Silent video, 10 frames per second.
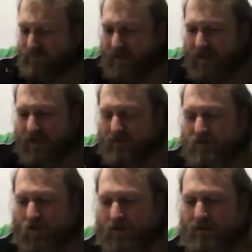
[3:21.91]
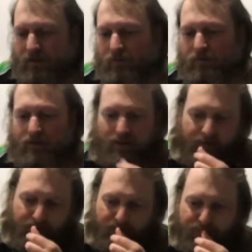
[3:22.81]
There's only a tiny little bit
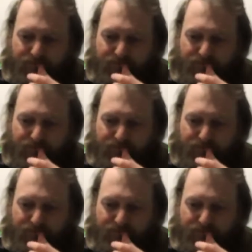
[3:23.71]
left.